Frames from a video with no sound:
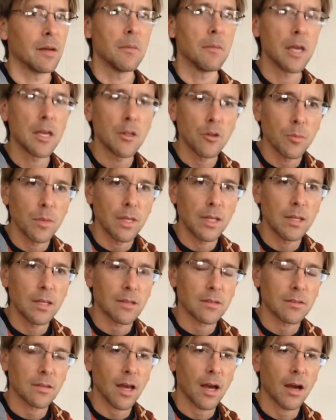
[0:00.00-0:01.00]

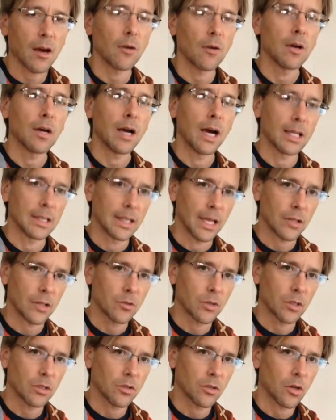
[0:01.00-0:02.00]
intermediate style
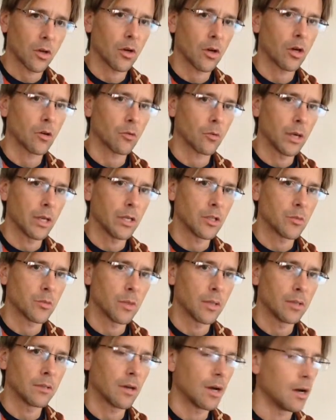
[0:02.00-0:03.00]
electric guitar
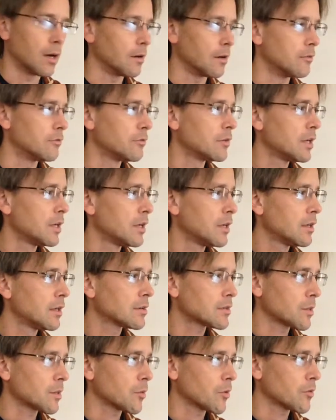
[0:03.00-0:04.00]
arrangement of
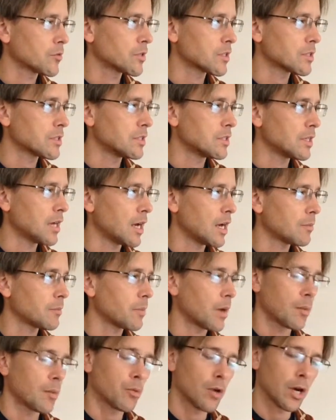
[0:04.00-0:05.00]
Summer of '69
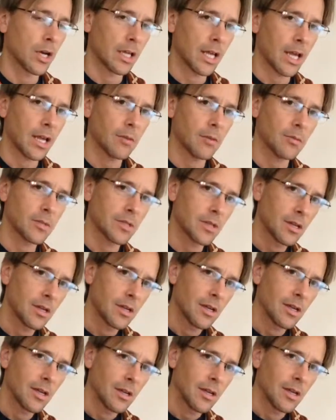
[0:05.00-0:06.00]
by Bryan Adams.
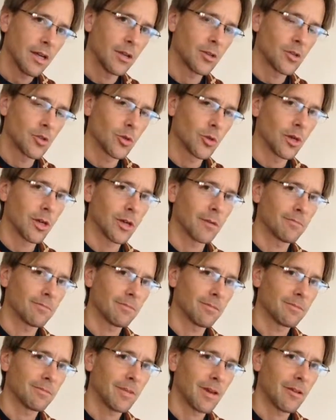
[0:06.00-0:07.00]
Enjoy,
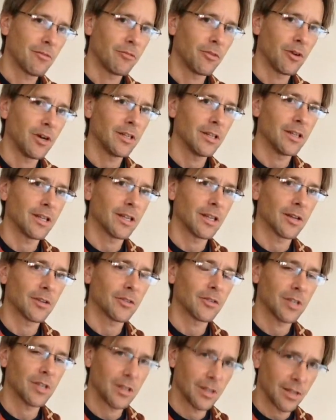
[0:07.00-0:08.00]
have fun, and I'll
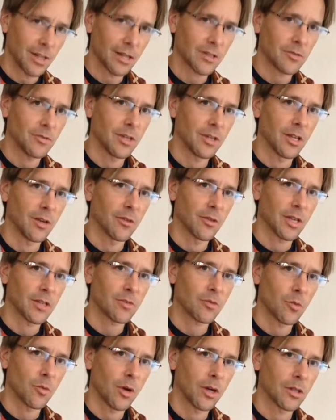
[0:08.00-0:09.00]
see you in the next video. Thanks
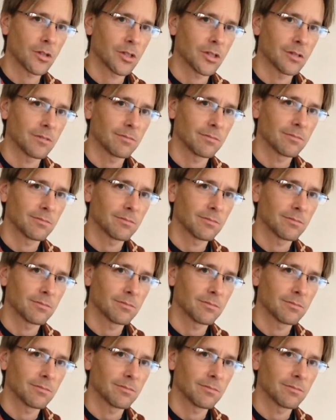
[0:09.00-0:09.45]
for watching.